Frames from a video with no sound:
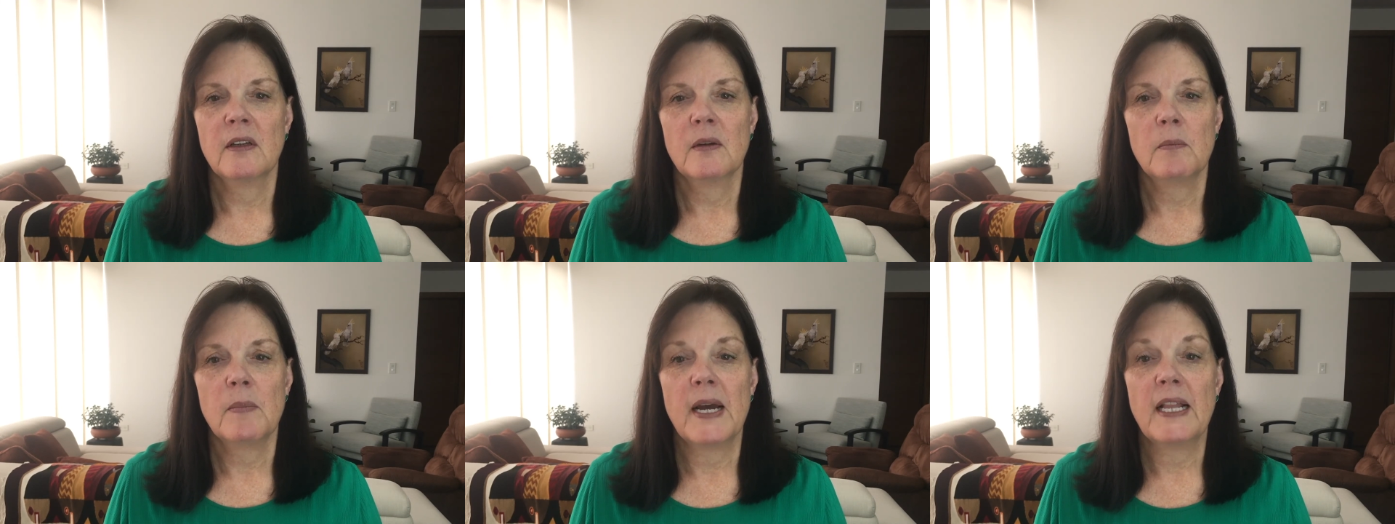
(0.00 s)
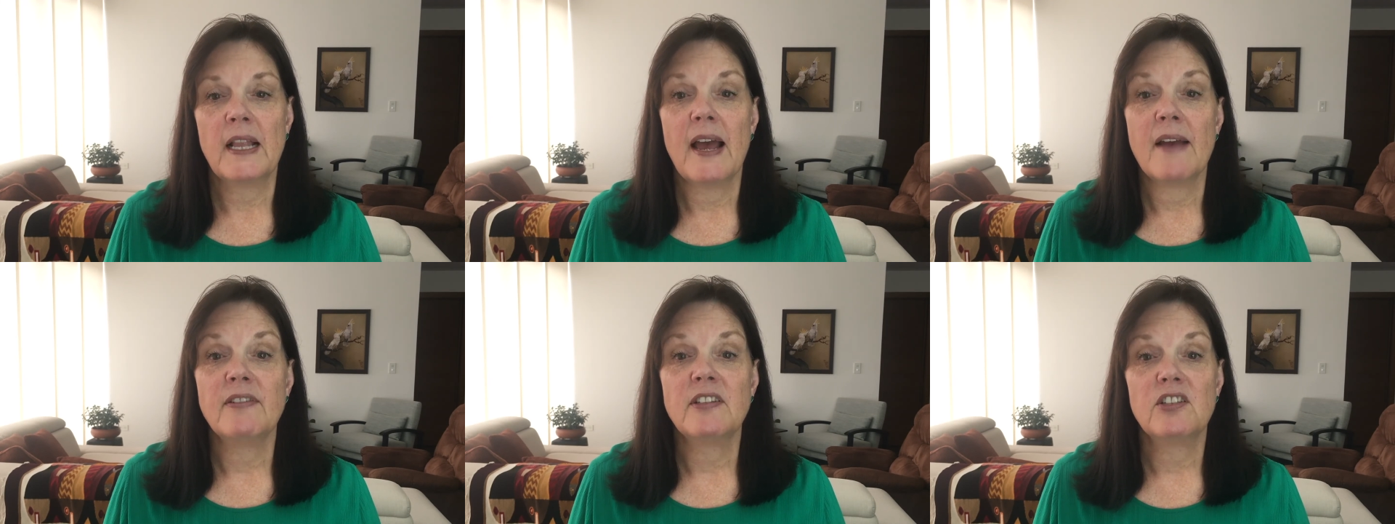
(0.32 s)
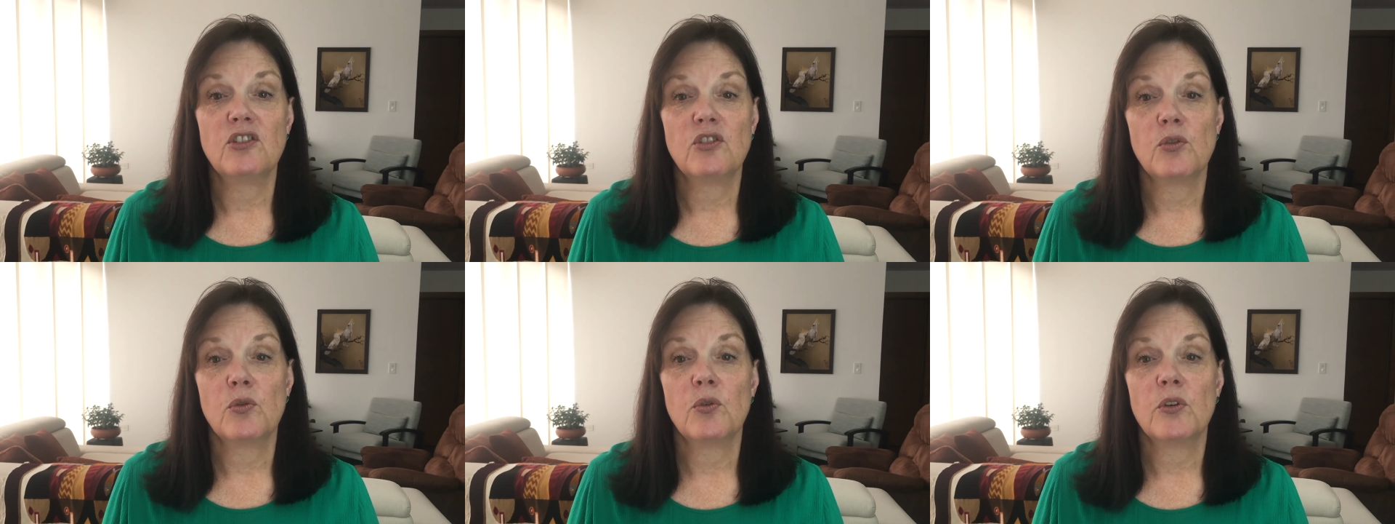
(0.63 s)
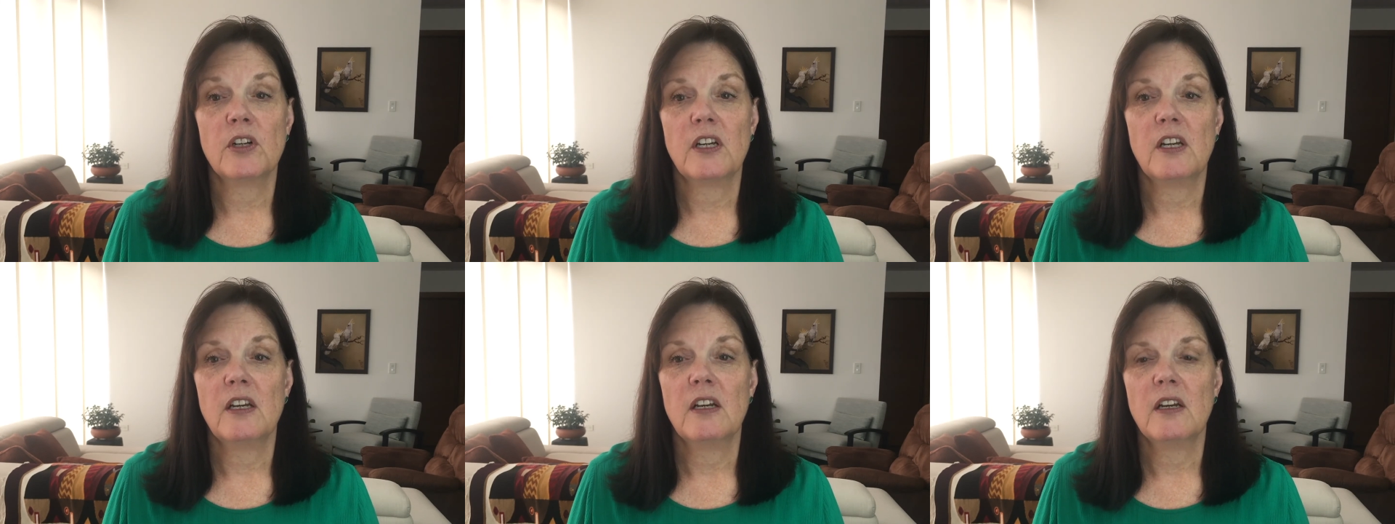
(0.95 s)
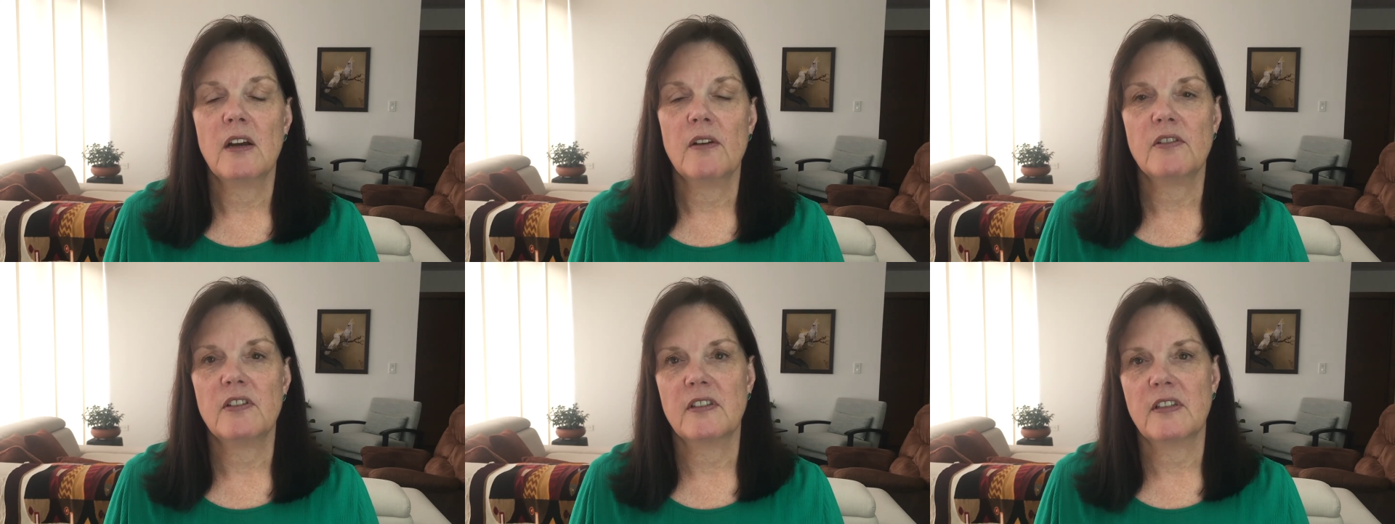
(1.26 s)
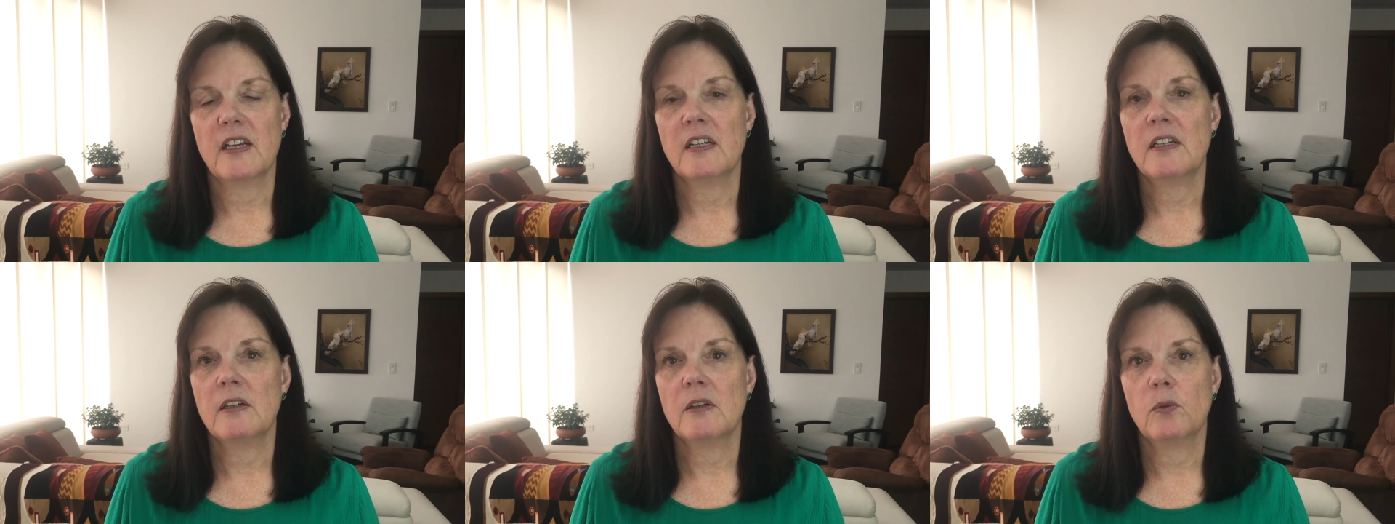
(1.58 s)
My life story of
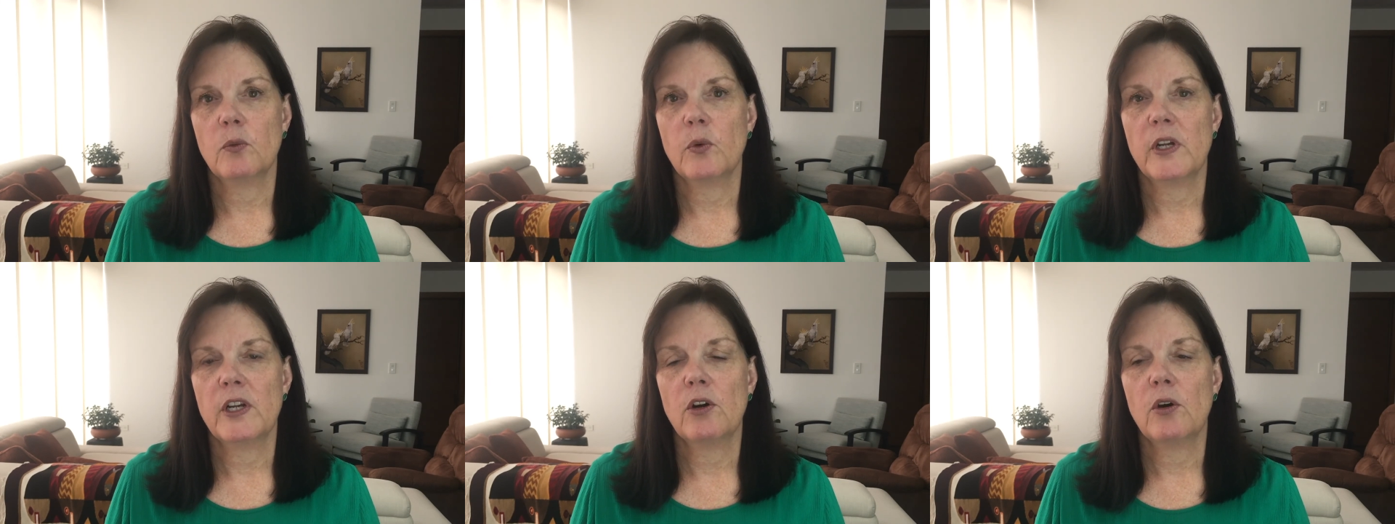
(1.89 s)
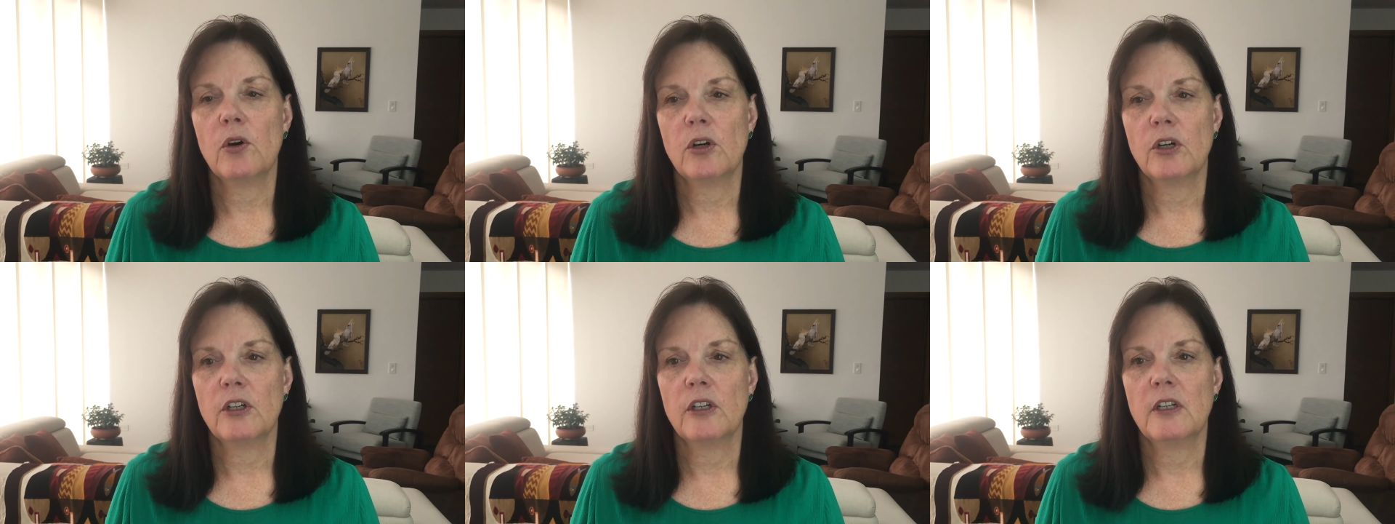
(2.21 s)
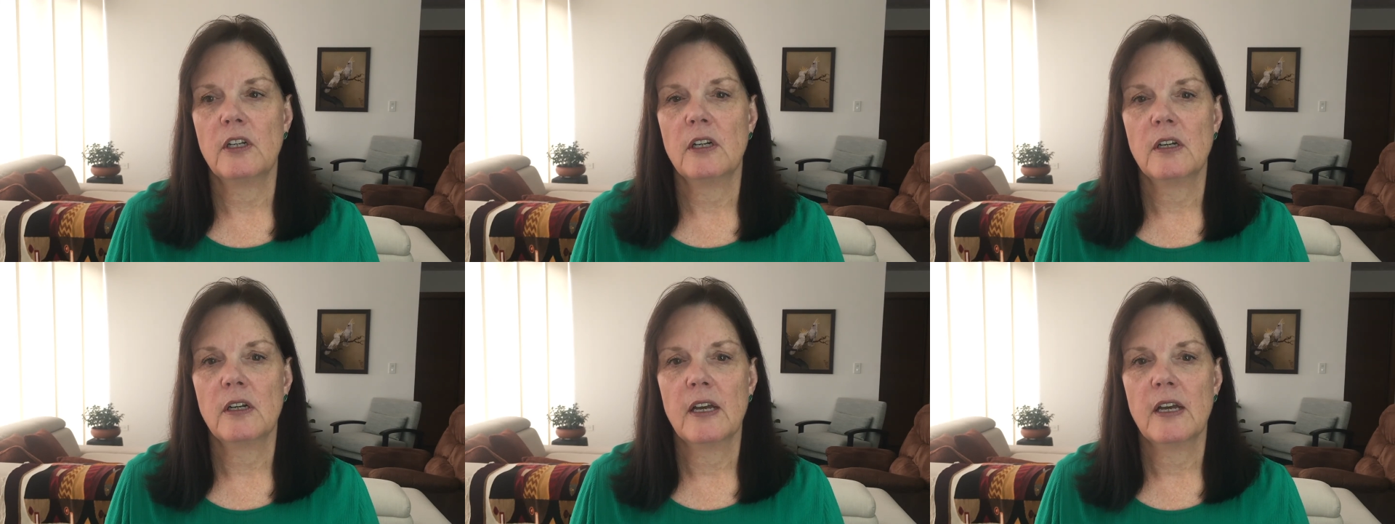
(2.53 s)
sudden widowhood